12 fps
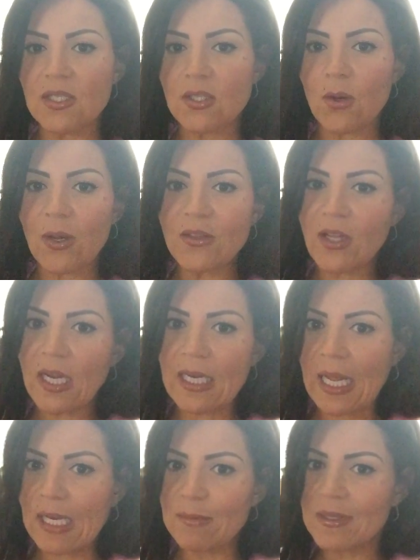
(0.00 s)
So I thought
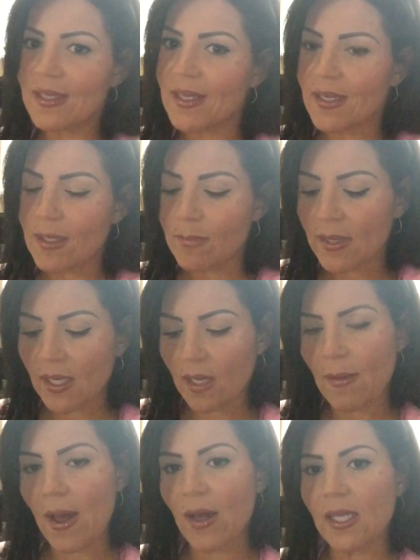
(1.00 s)
I'd kind of be the guinea pig
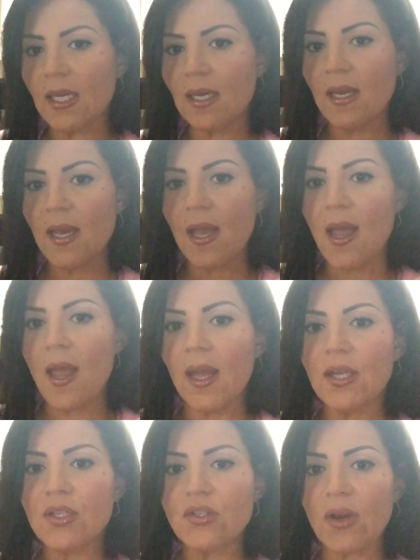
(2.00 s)
about it
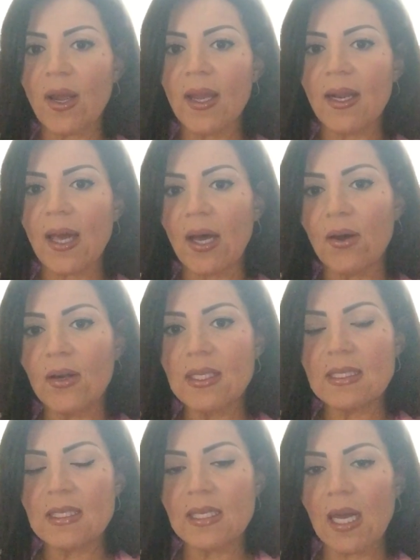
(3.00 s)
and try it out
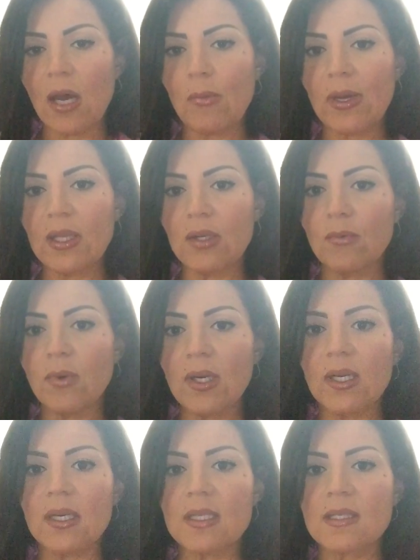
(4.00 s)
and see how well it
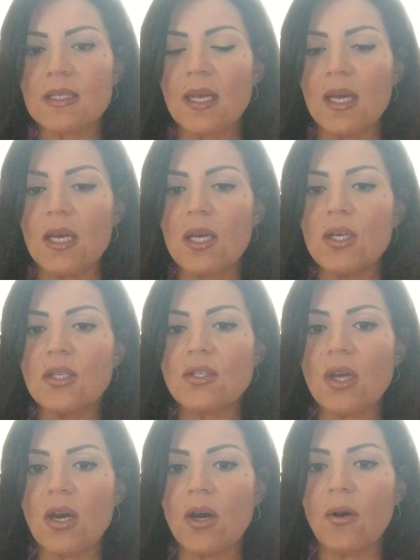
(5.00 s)
works.
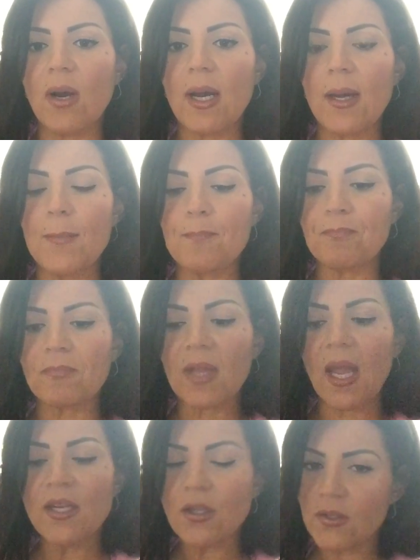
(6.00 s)
So
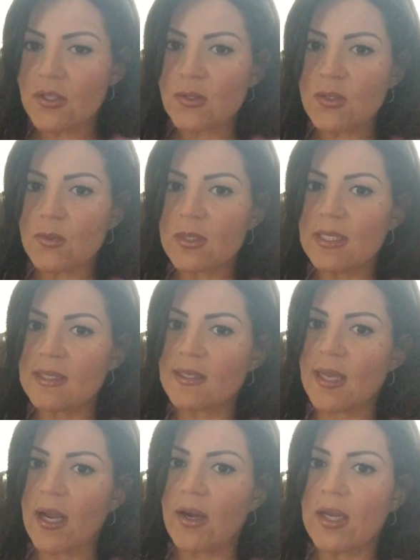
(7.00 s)
I know this was really
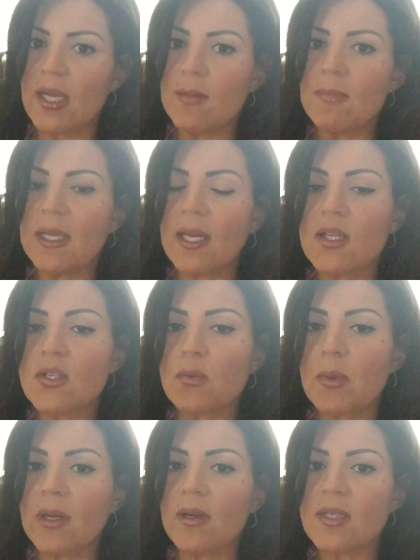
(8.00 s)
scary because
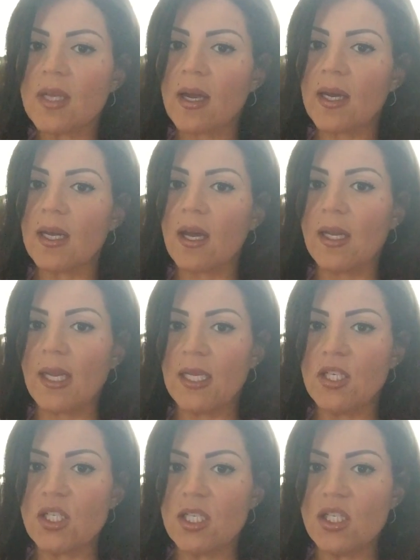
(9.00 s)
we are taught on
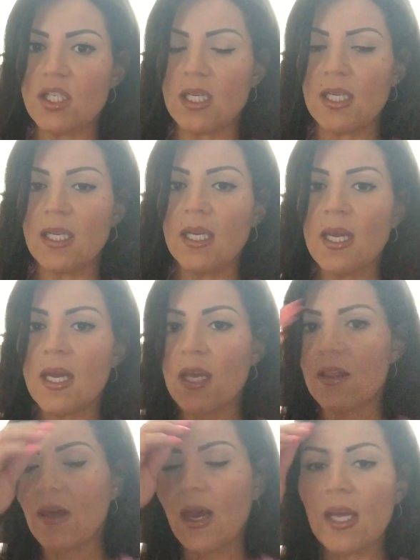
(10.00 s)
HCG
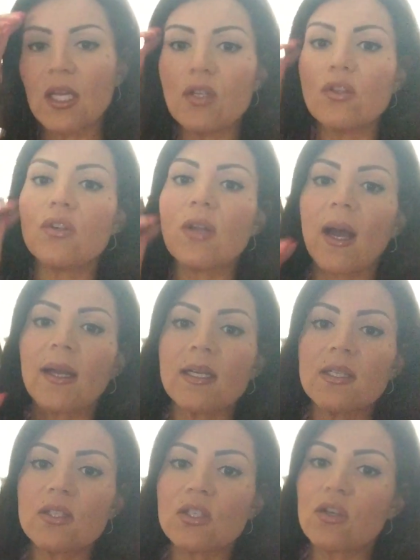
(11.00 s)
that you do not
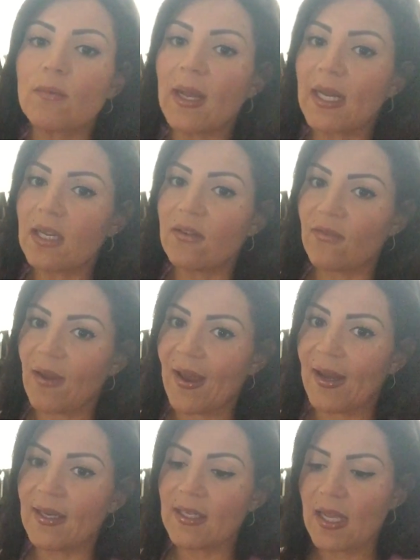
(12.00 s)
consume any
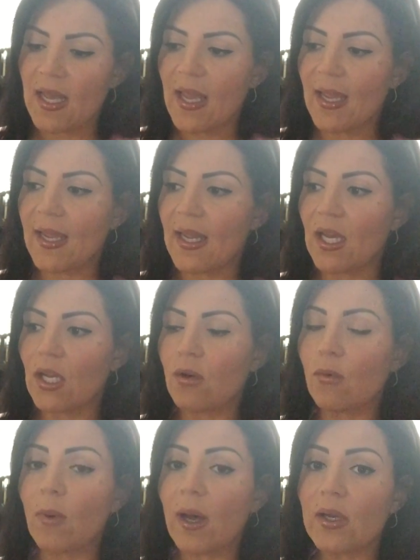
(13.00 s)
fat.
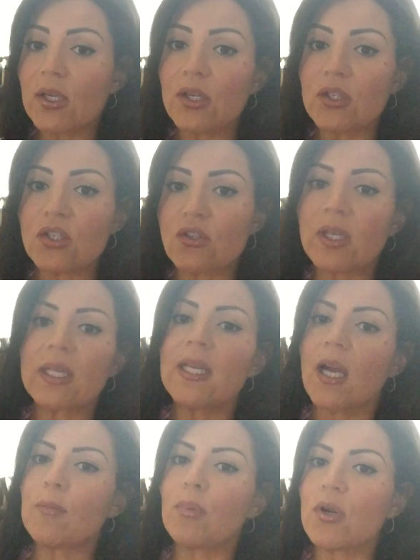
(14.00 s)
And while you're strictly
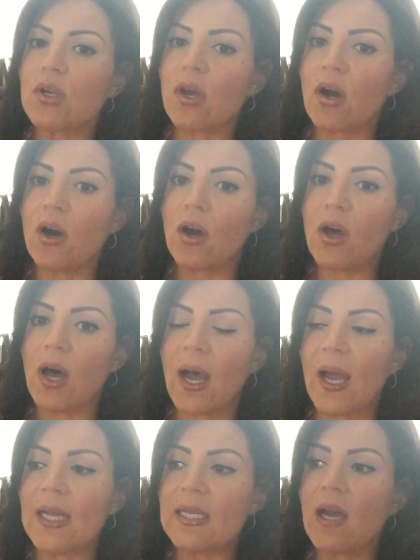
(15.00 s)
on protocol,
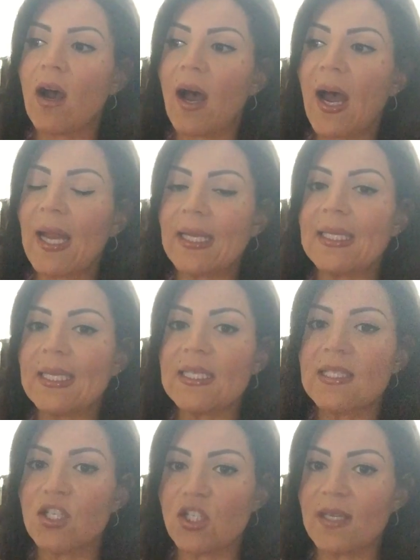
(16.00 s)
I highly
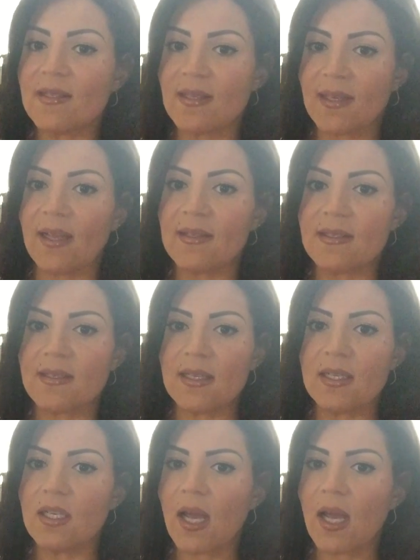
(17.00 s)
suggest against it.